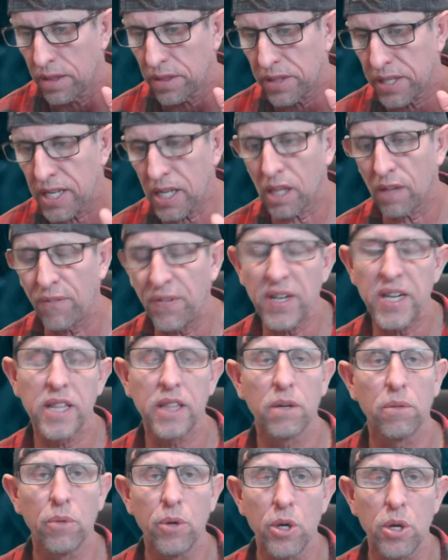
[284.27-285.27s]
the elephant
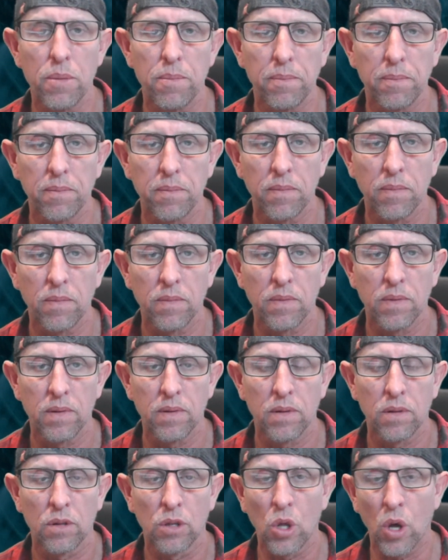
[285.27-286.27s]
in the room,
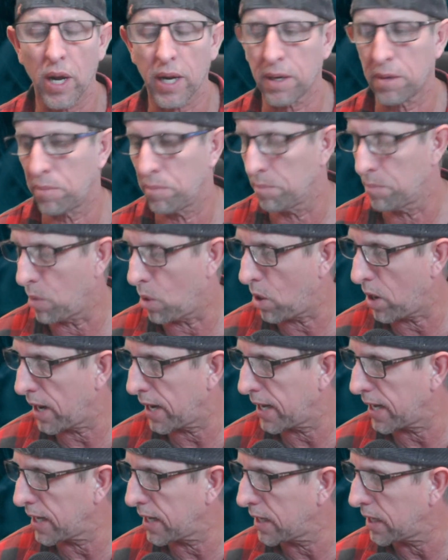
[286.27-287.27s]
like
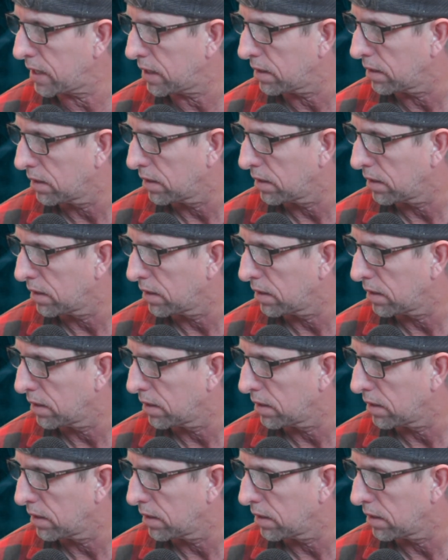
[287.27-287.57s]
my